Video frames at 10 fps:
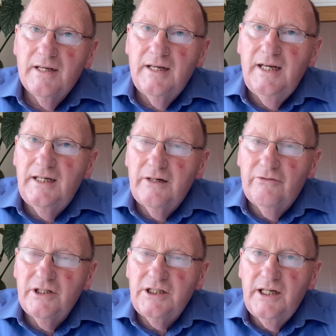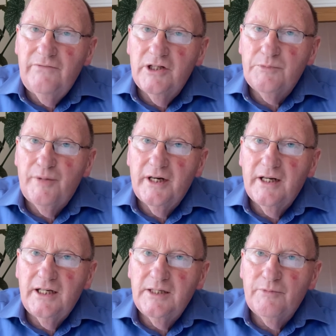He didn't receive the Spirit
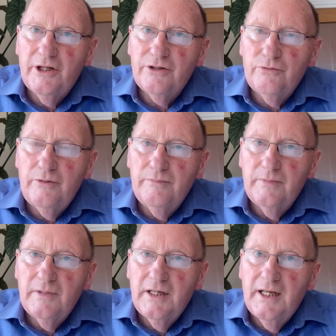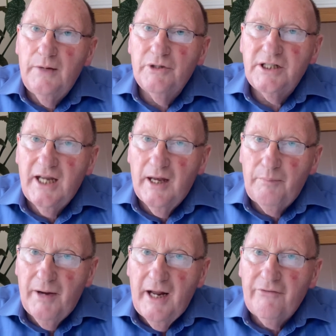in his mother's womb. He was set
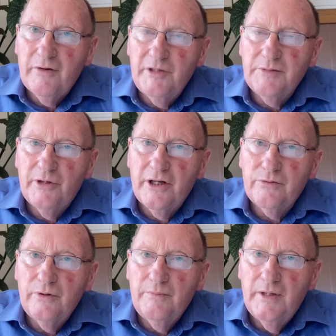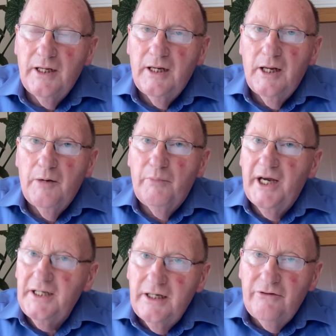apart from his mother's womb, but
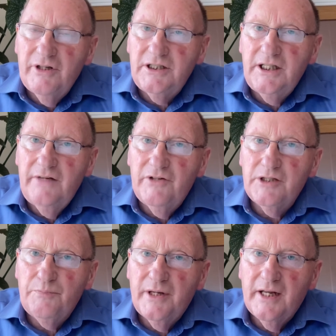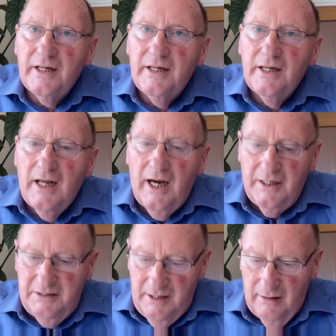he didn't receive the Spirit
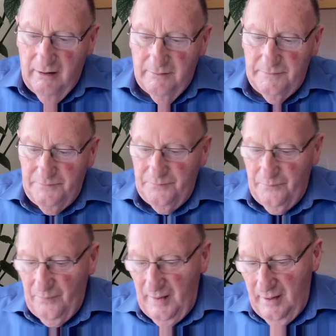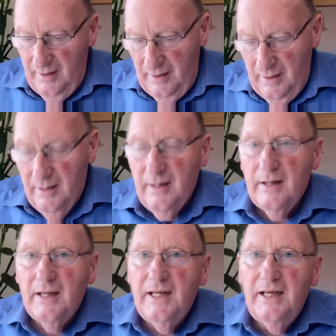until
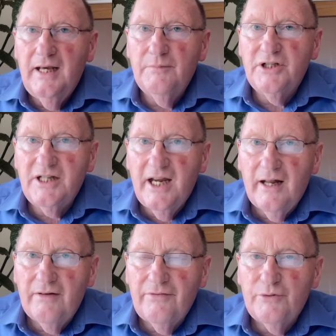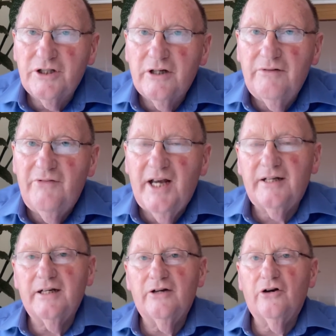he himself was
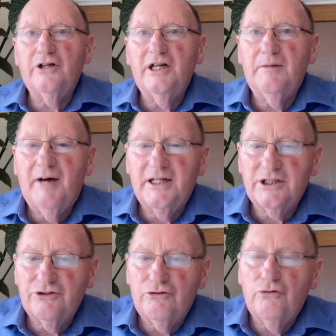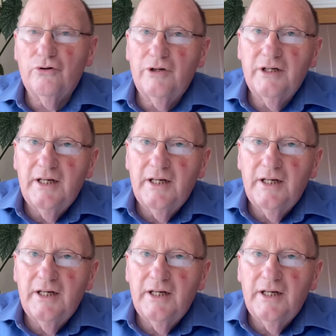converted on the Damascus Road